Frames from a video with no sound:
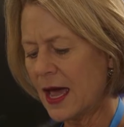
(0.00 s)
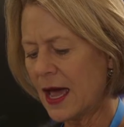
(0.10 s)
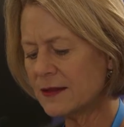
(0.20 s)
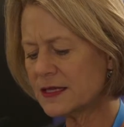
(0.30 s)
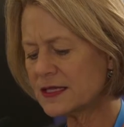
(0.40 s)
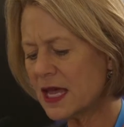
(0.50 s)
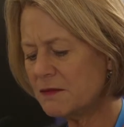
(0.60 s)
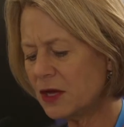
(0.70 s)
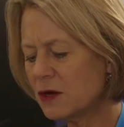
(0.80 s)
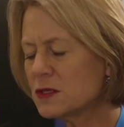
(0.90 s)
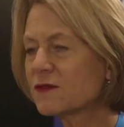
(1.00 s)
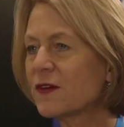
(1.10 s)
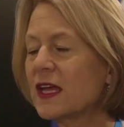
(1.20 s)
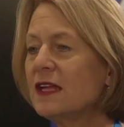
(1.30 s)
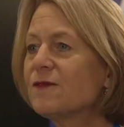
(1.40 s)
And the same goes
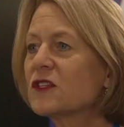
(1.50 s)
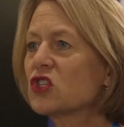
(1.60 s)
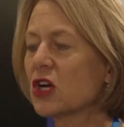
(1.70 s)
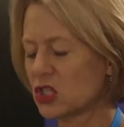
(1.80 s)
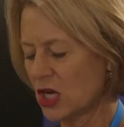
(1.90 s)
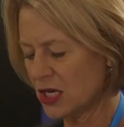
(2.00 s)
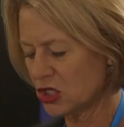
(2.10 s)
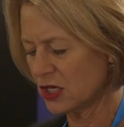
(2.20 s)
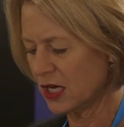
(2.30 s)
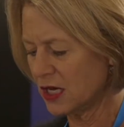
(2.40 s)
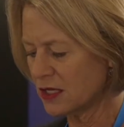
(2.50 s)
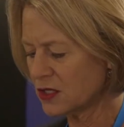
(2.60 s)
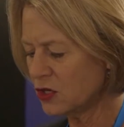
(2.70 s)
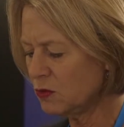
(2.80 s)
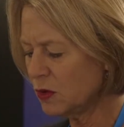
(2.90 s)
for infrastructure
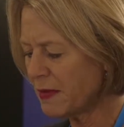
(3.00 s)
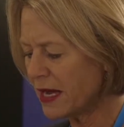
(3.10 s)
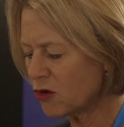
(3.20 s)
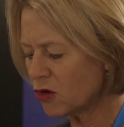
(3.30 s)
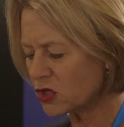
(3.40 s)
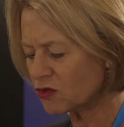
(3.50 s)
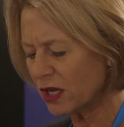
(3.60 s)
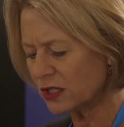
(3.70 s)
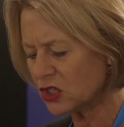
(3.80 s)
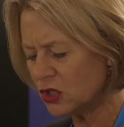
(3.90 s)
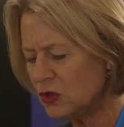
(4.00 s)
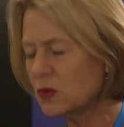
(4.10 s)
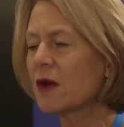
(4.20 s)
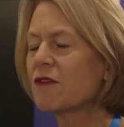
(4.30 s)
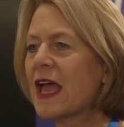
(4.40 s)
engineers who will make Crossrail
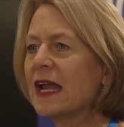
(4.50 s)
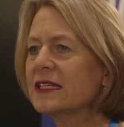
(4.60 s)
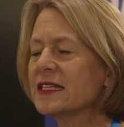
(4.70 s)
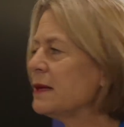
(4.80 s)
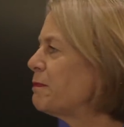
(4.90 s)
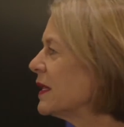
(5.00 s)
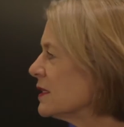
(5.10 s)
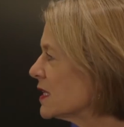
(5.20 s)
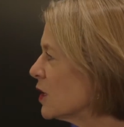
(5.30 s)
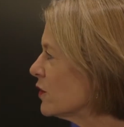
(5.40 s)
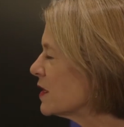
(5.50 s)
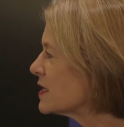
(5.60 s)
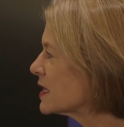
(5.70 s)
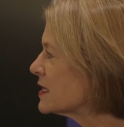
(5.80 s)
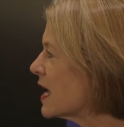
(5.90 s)
2 a reality, building on the
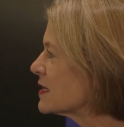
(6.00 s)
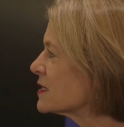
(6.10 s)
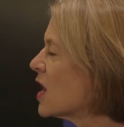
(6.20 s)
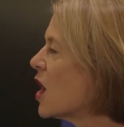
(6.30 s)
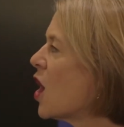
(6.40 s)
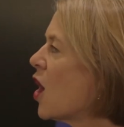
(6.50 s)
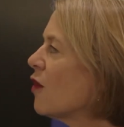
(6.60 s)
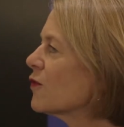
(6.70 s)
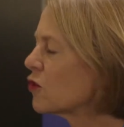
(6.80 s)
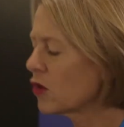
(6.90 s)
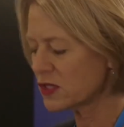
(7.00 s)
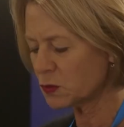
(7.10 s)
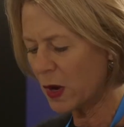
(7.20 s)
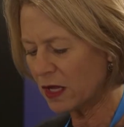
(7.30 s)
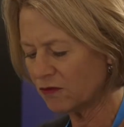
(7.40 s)
success of
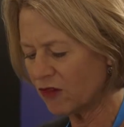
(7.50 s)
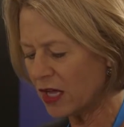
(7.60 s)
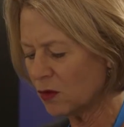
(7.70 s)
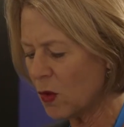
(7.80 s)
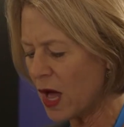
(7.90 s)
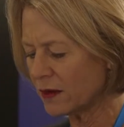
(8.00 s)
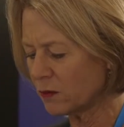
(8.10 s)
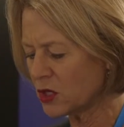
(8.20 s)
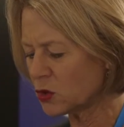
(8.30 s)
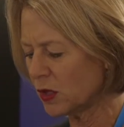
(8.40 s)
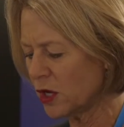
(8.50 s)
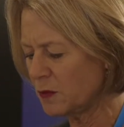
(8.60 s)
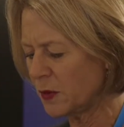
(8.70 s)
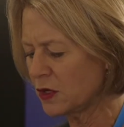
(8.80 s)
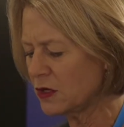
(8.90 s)
Crossrail 1, which will
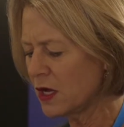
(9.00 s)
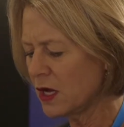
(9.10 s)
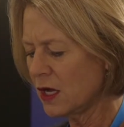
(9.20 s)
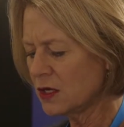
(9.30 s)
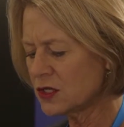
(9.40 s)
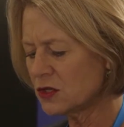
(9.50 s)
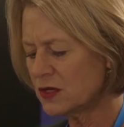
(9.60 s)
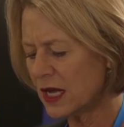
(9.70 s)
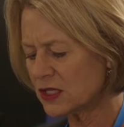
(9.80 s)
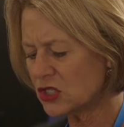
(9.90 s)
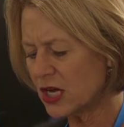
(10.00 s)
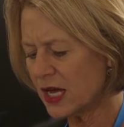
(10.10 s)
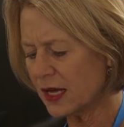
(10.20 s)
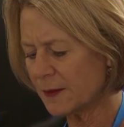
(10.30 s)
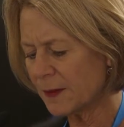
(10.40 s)
open soon next
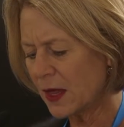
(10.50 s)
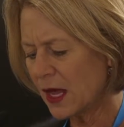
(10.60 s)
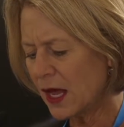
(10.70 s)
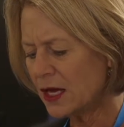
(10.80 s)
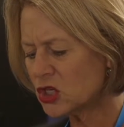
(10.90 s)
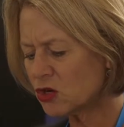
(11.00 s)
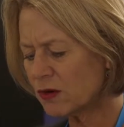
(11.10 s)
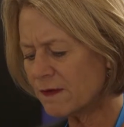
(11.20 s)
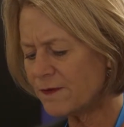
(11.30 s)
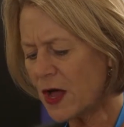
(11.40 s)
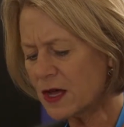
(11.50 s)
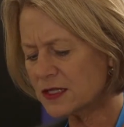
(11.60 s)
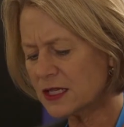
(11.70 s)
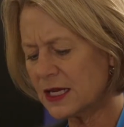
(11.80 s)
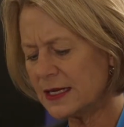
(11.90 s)
year, ensuring
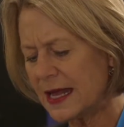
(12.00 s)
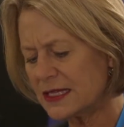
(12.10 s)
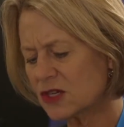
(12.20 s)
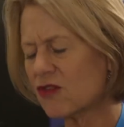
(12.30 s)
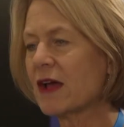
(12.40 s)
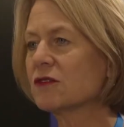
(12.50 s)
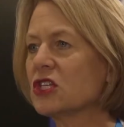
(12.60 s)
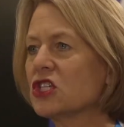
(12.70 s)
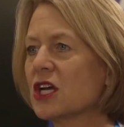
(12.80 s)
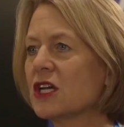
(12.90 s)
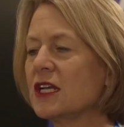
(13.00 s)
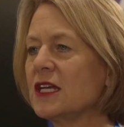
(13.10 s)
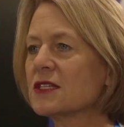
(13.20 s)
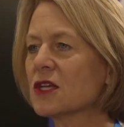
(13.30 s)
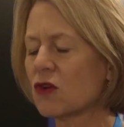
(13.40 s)
faster, less crowded
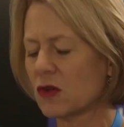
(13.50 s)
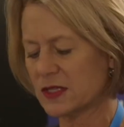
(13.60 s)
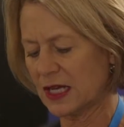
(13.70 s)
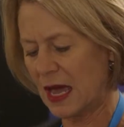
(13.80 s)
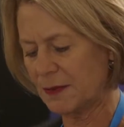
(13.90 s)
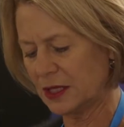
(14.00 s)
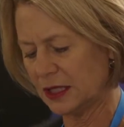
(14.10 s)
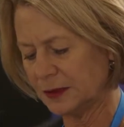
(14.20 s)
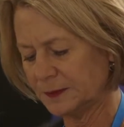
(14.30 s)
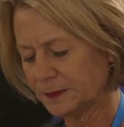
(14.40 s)
journeys across the capital.